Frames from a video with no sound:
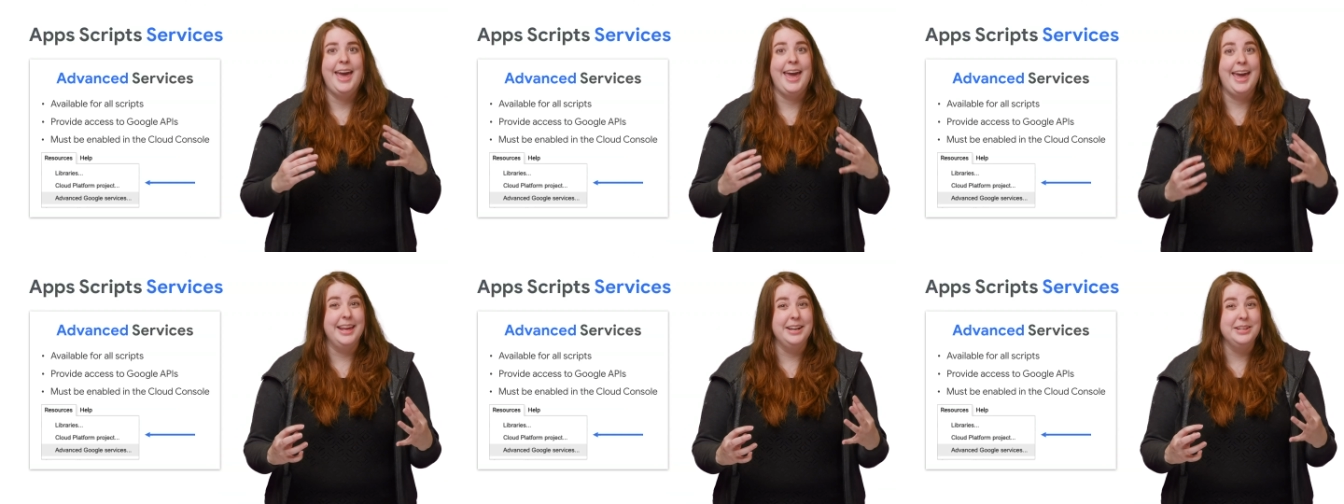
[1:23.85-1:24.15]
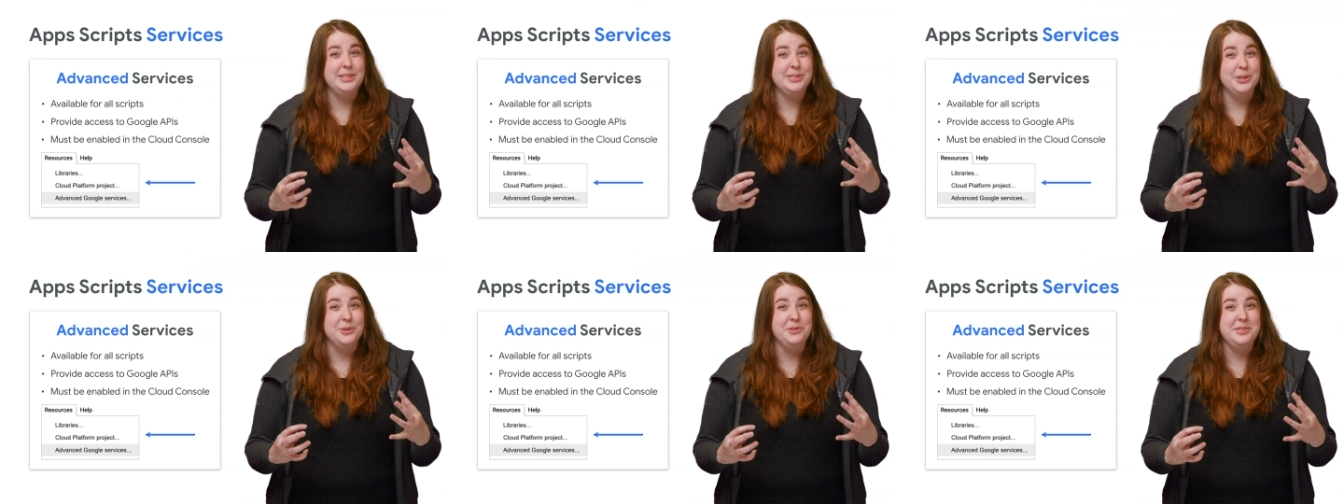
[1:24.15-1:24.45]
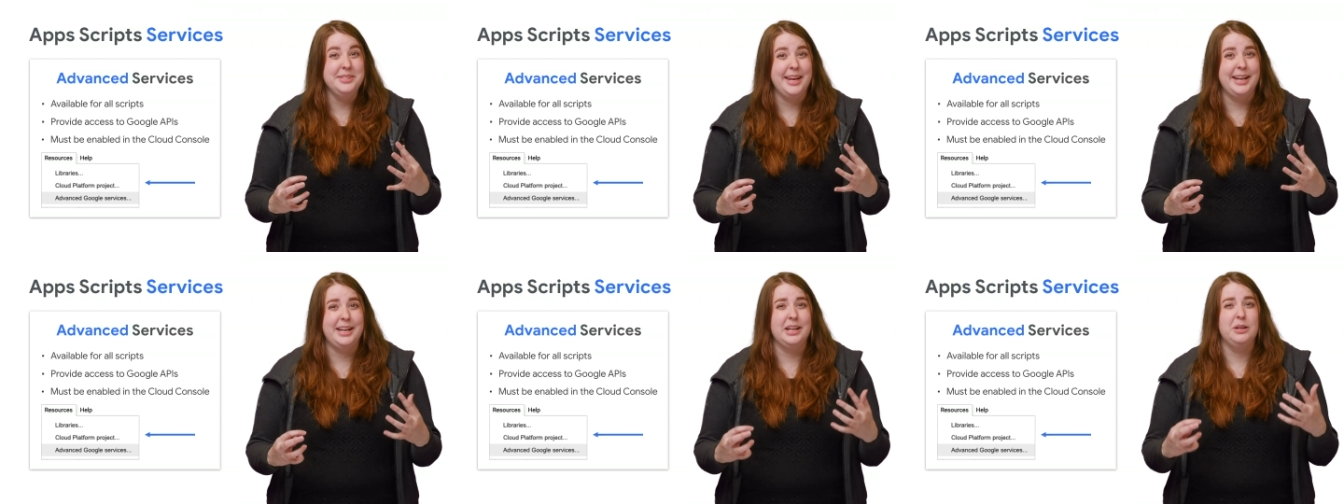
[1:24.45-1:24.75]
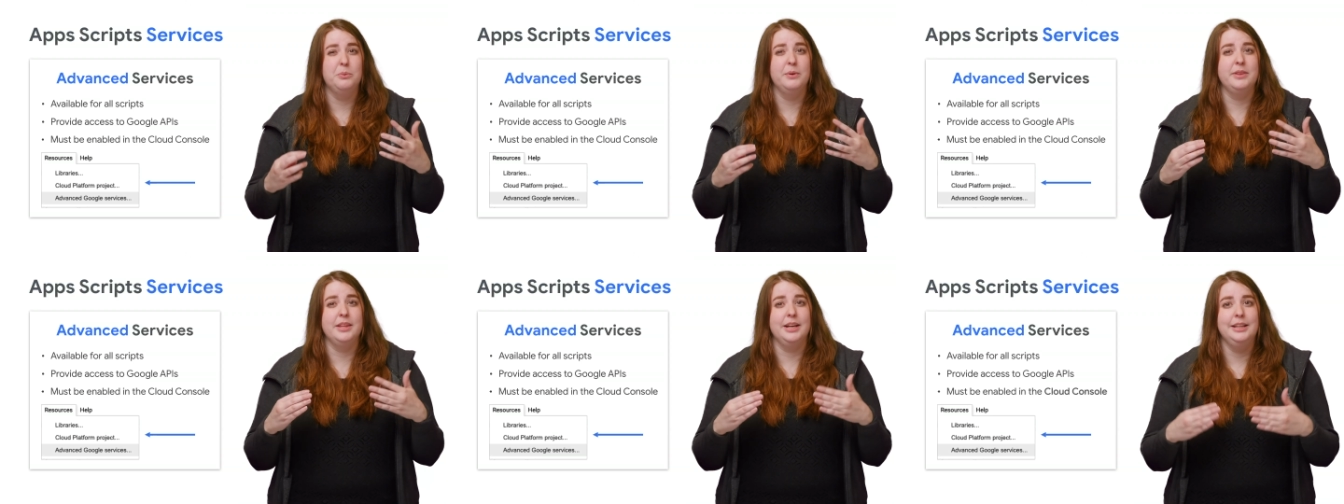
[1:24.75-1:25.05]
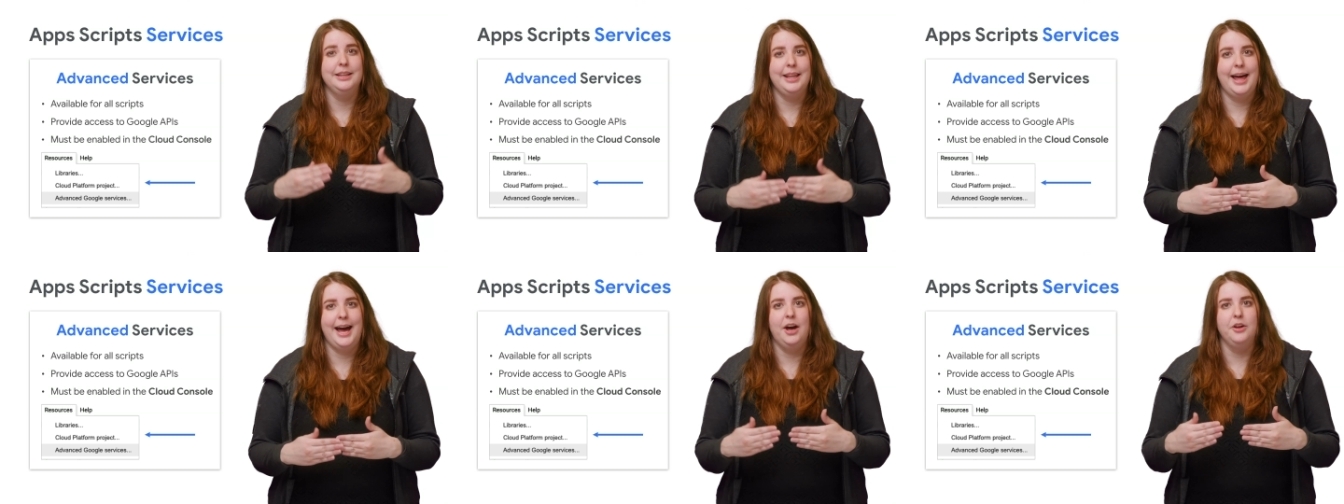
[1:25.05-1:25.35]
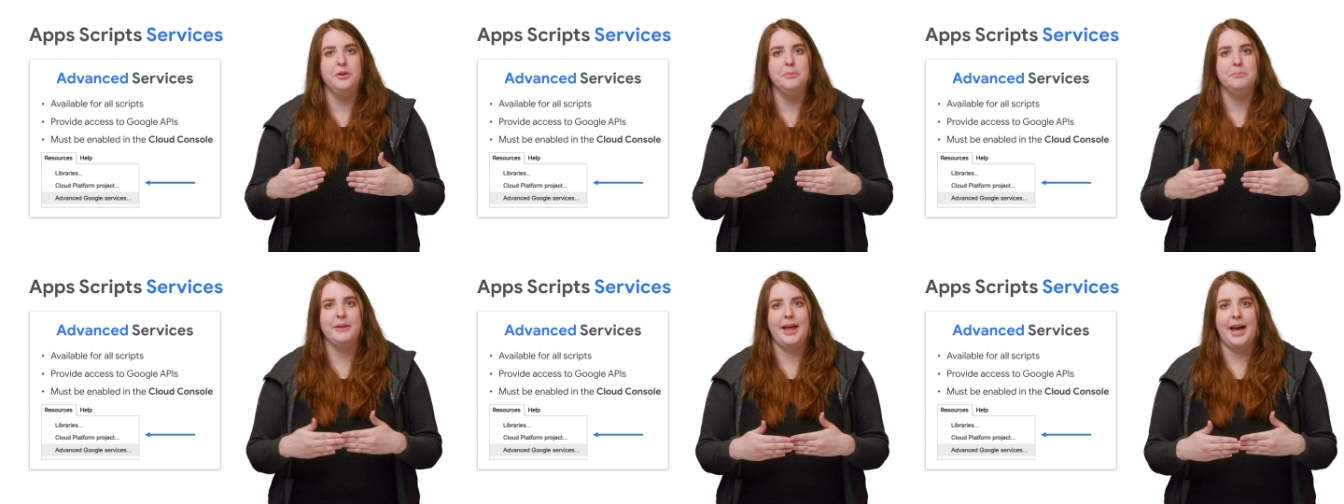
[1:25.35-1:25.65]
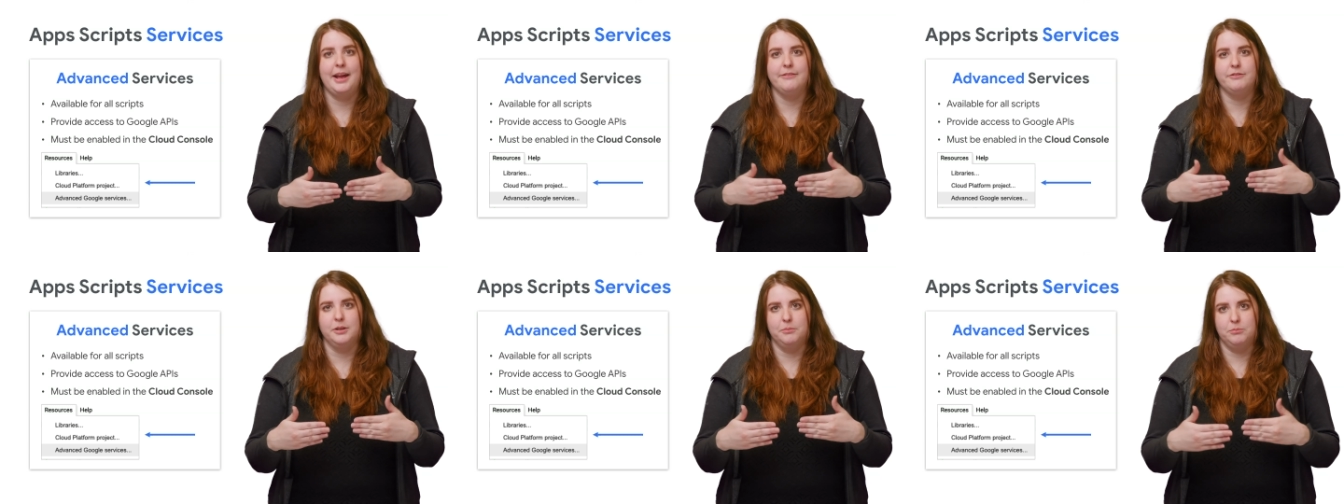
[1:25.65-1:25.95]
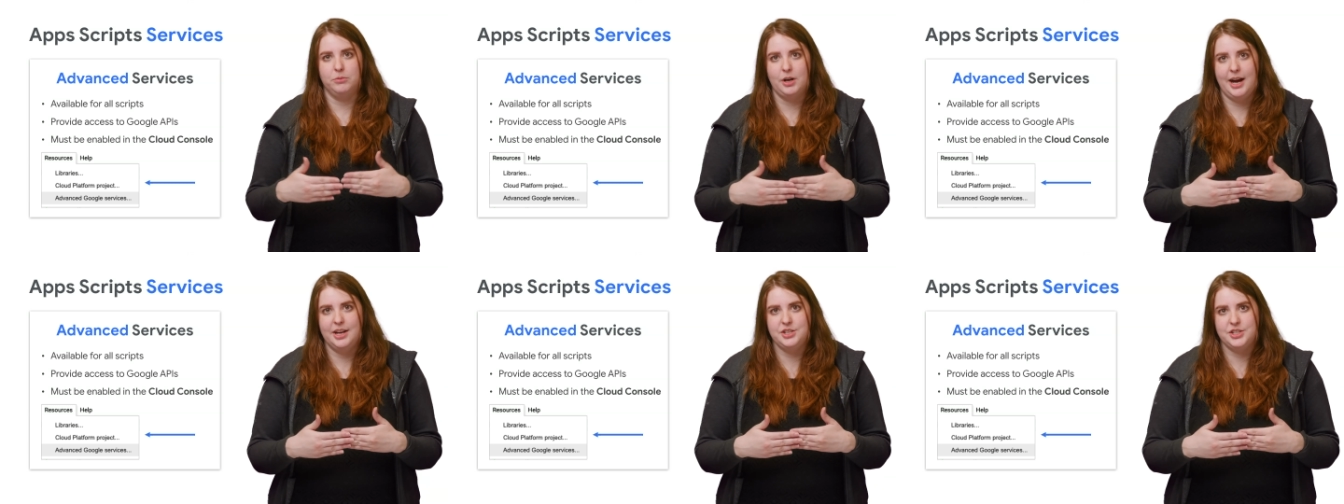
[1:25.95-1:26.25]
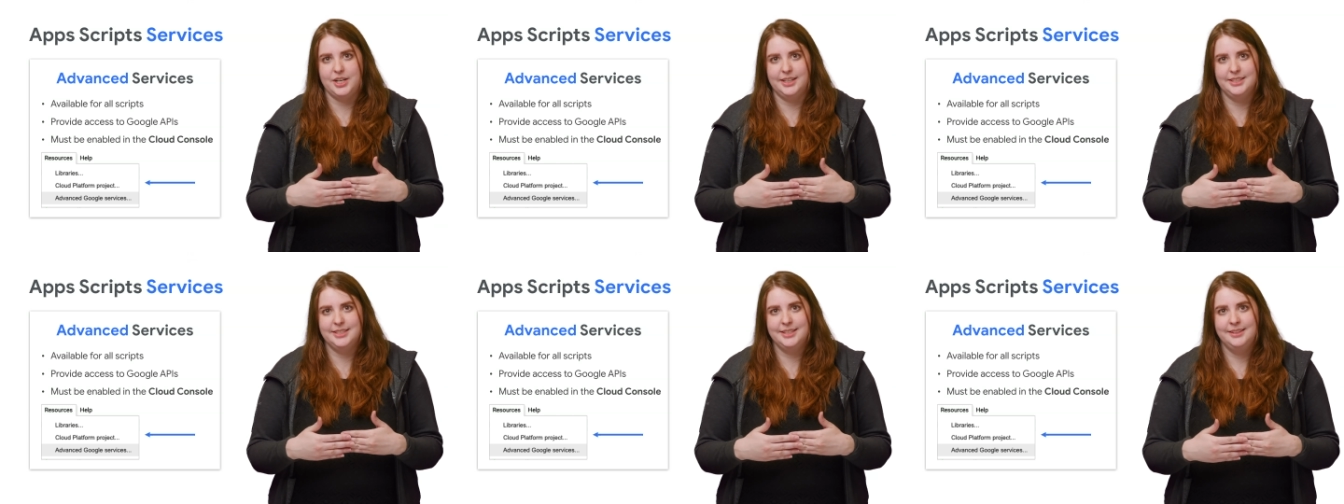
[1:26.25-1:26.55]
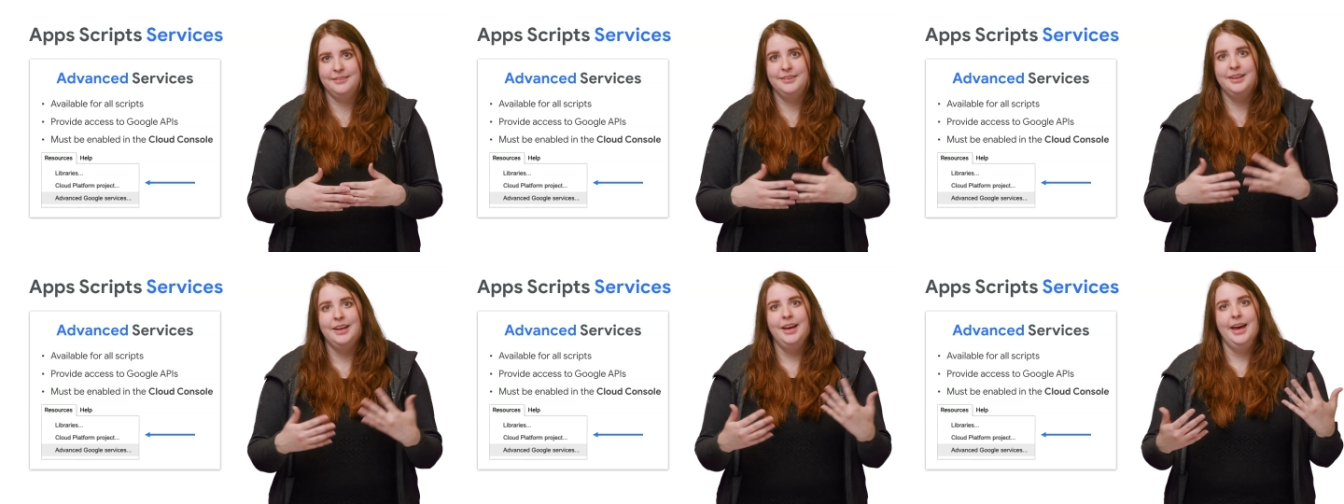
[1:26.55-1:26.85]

and associated with a cloud platform project.